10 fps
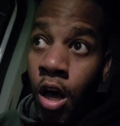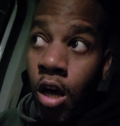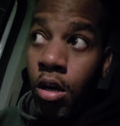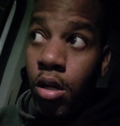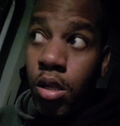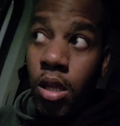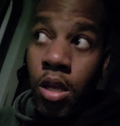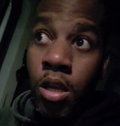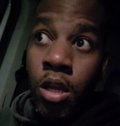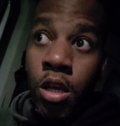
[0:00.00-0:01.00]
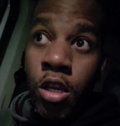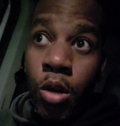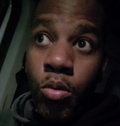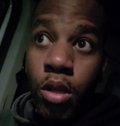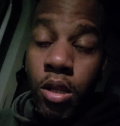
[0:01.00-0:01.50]
hugs, and you
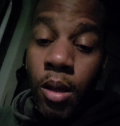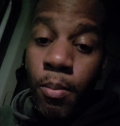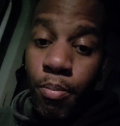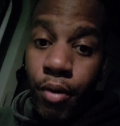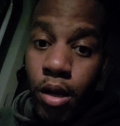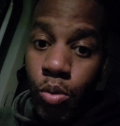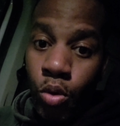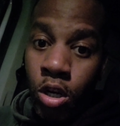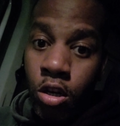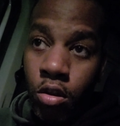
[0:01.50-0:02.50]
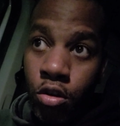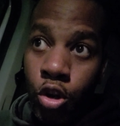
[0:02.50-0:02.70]
know, just embrace one another,